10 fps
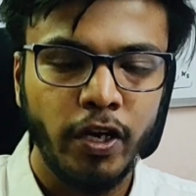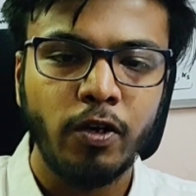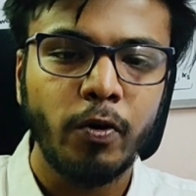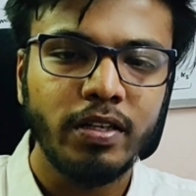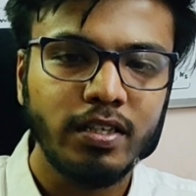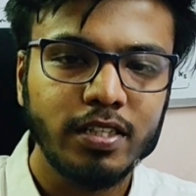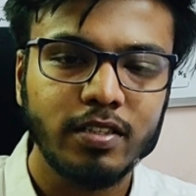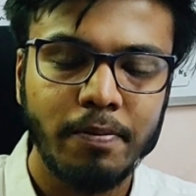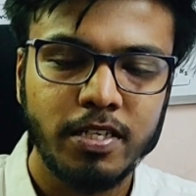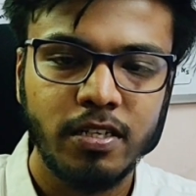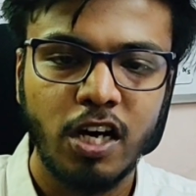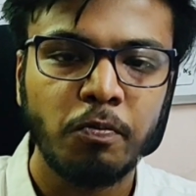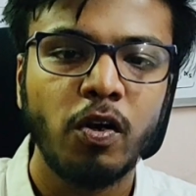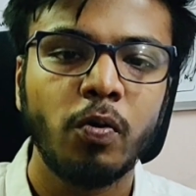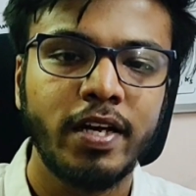You can go in the description
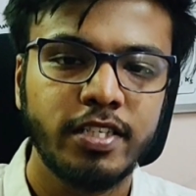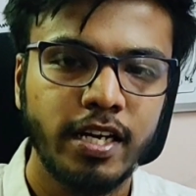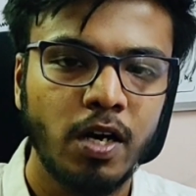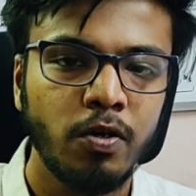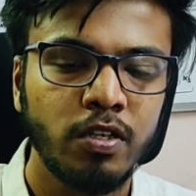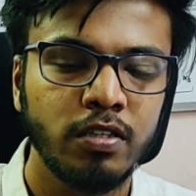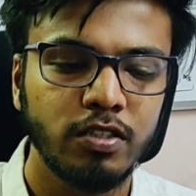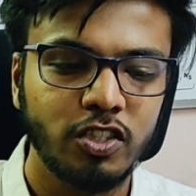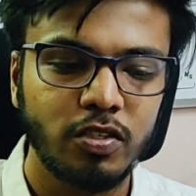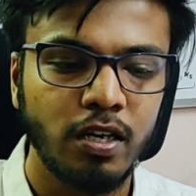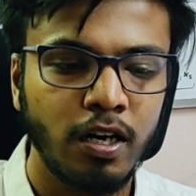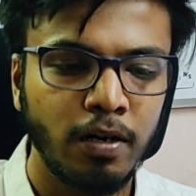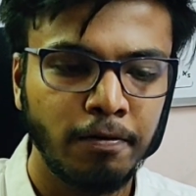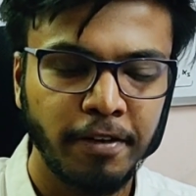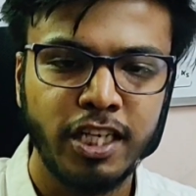down below and check out a
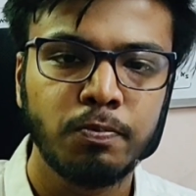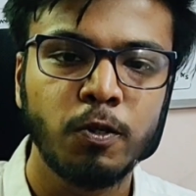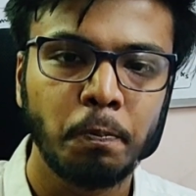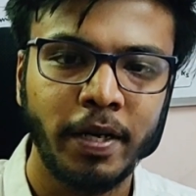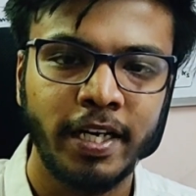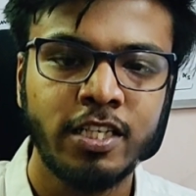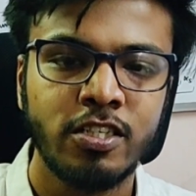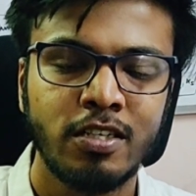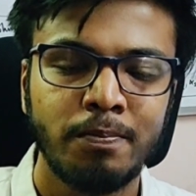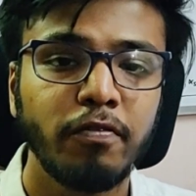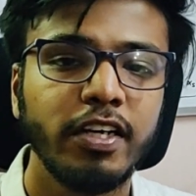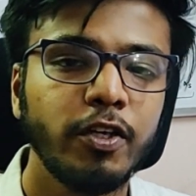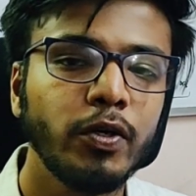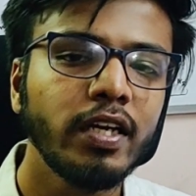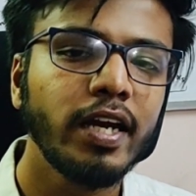Facebook page from where
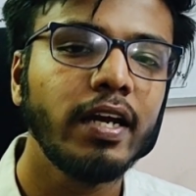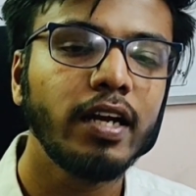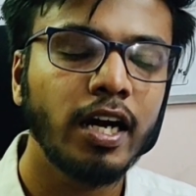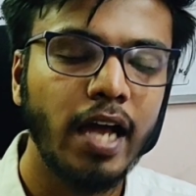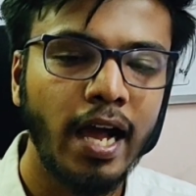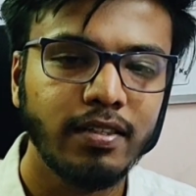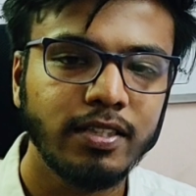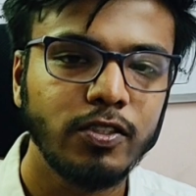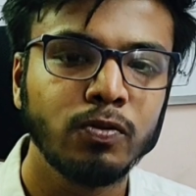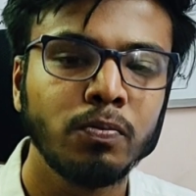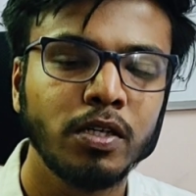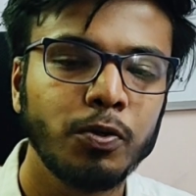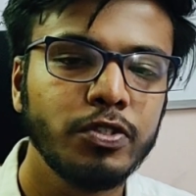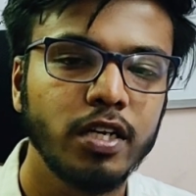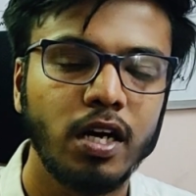you can get access to
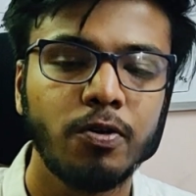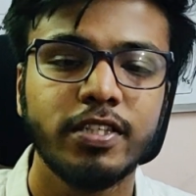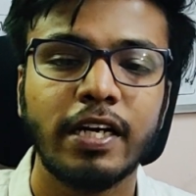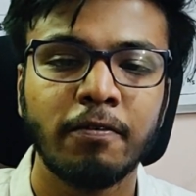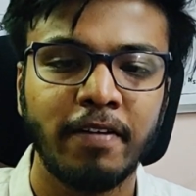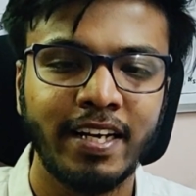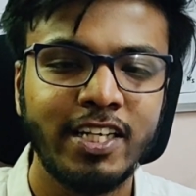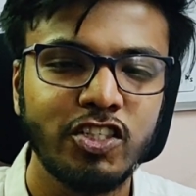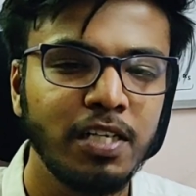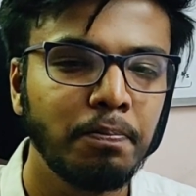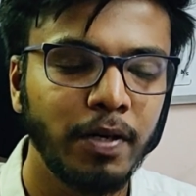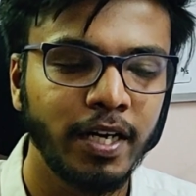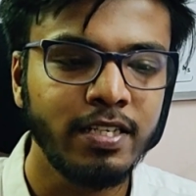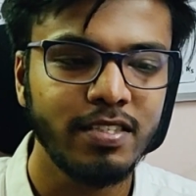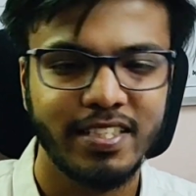Magoosh accounts at a very cheap
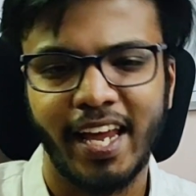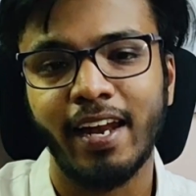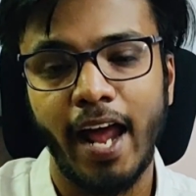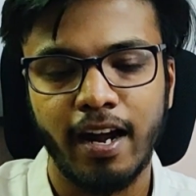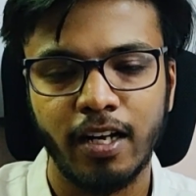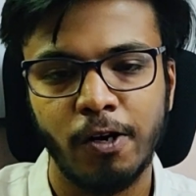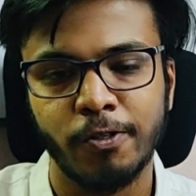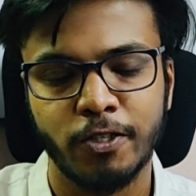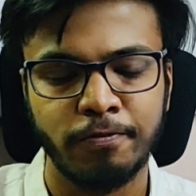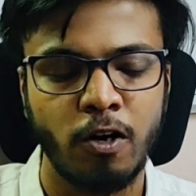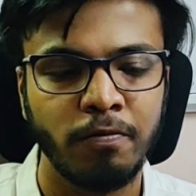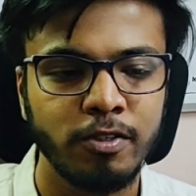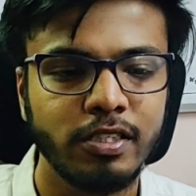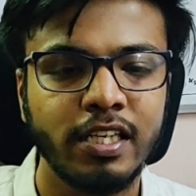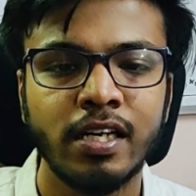price, second-hand accounts
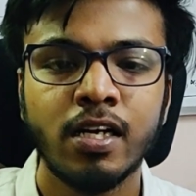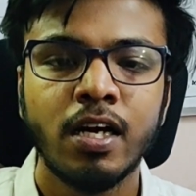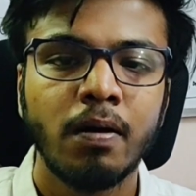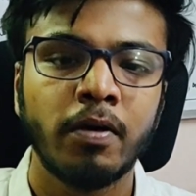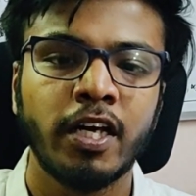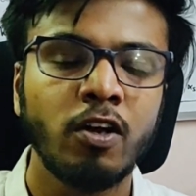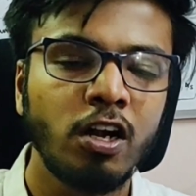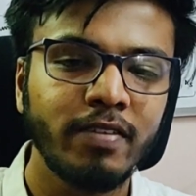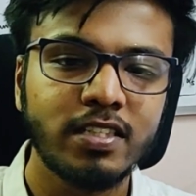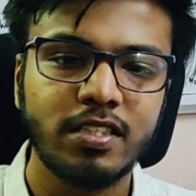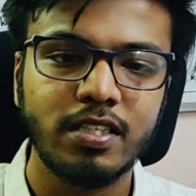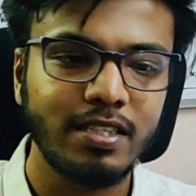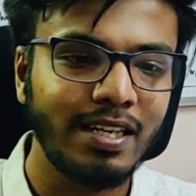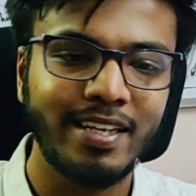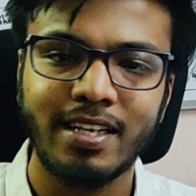obviously, but you can always
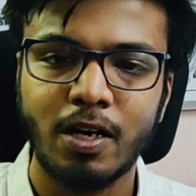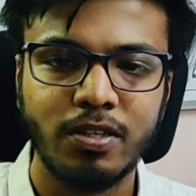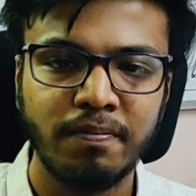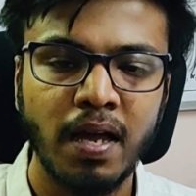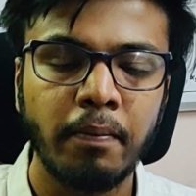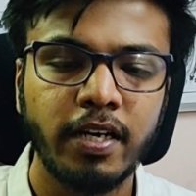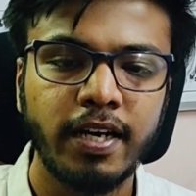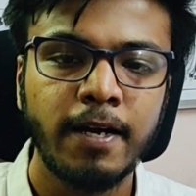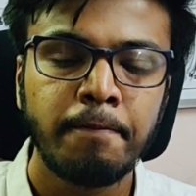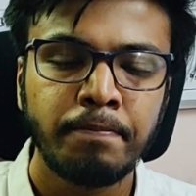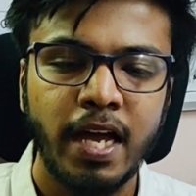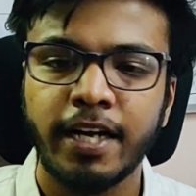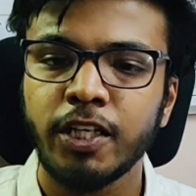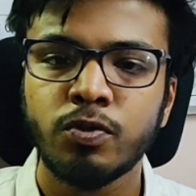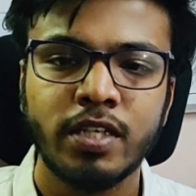just clear out the memory
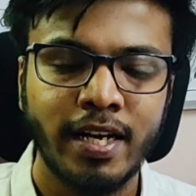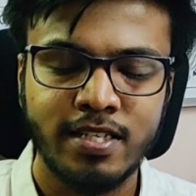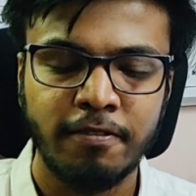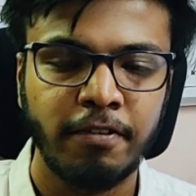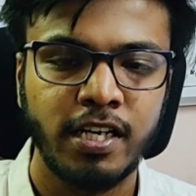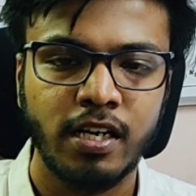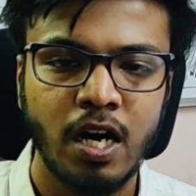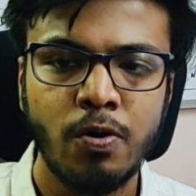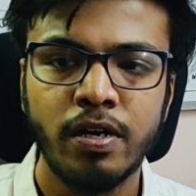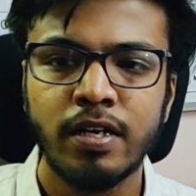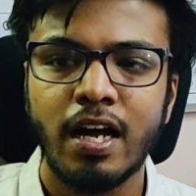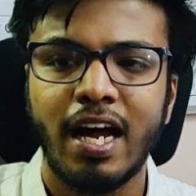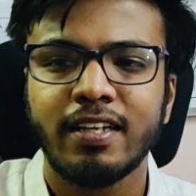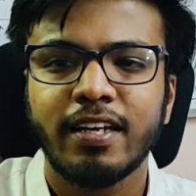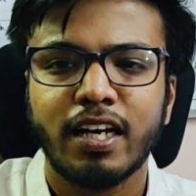and use it as a free account,
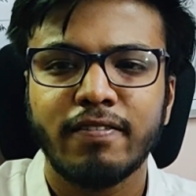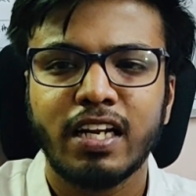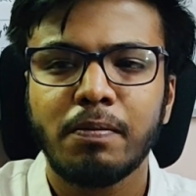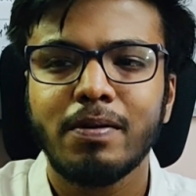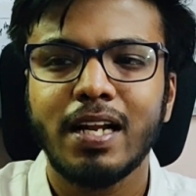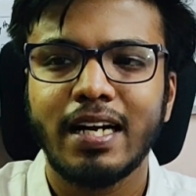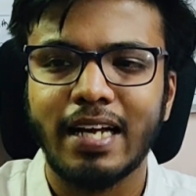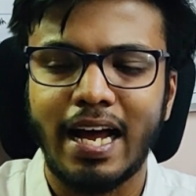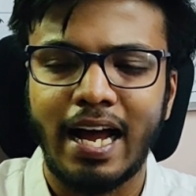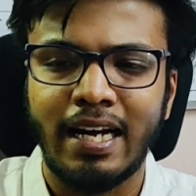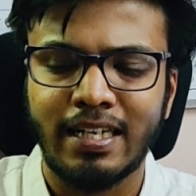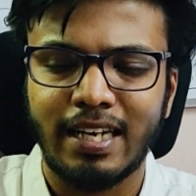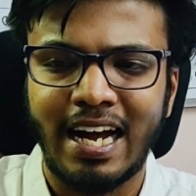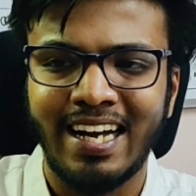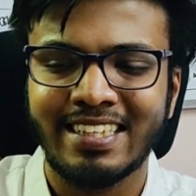and they're available at
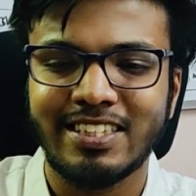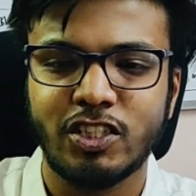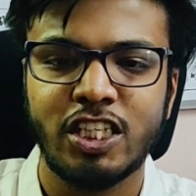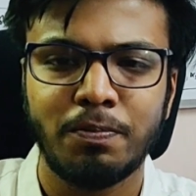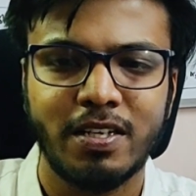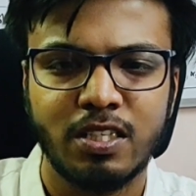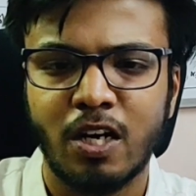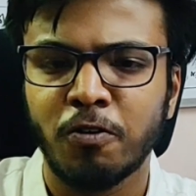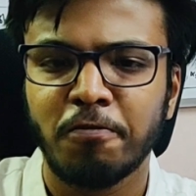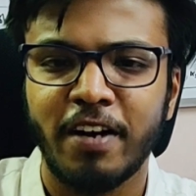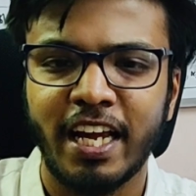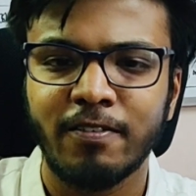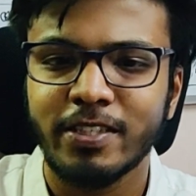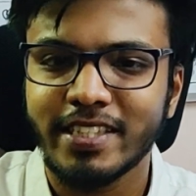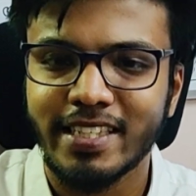as cheap as around
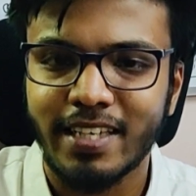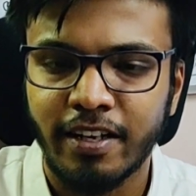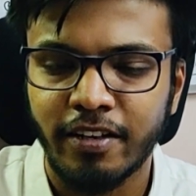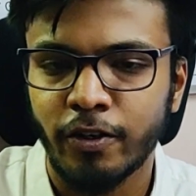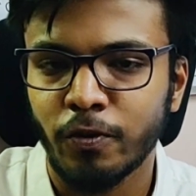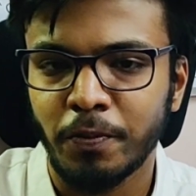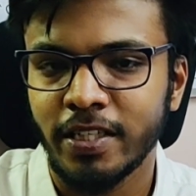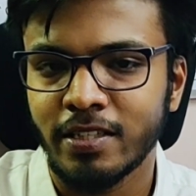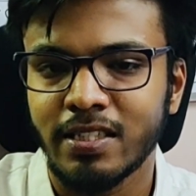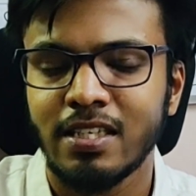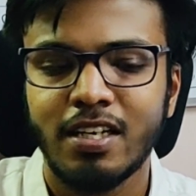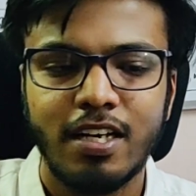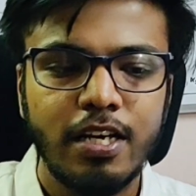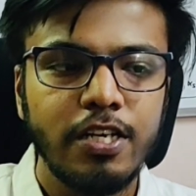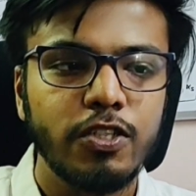500 or 600 rupees.
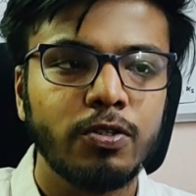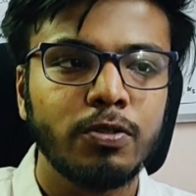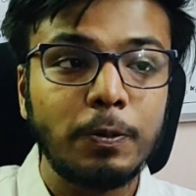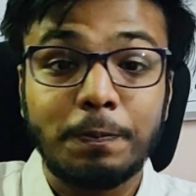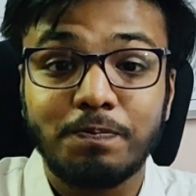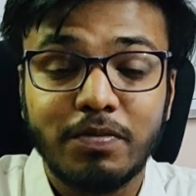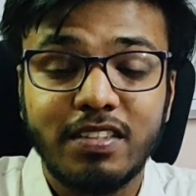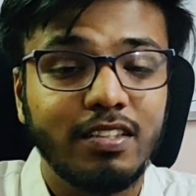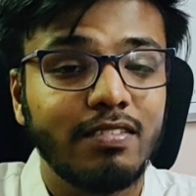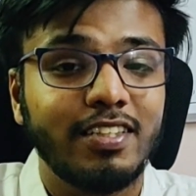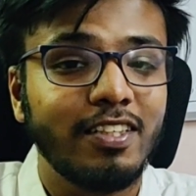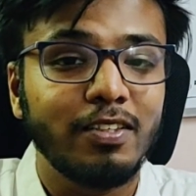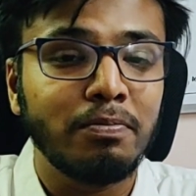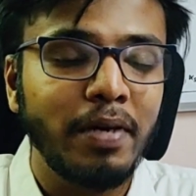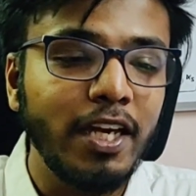So
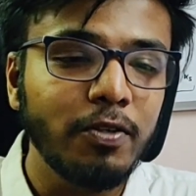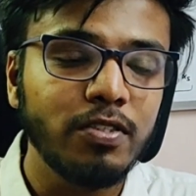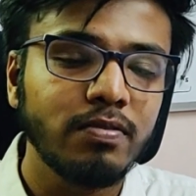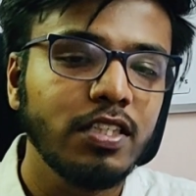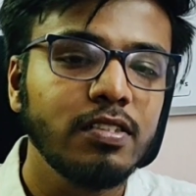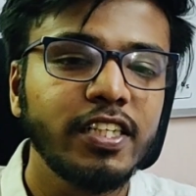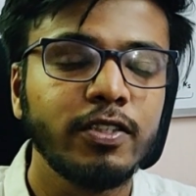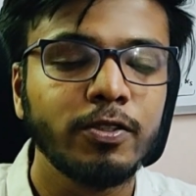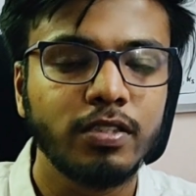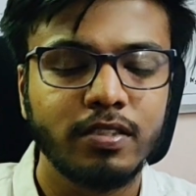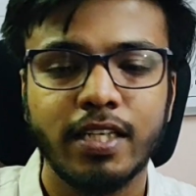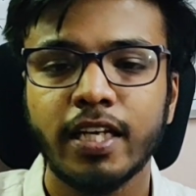make use of these resources.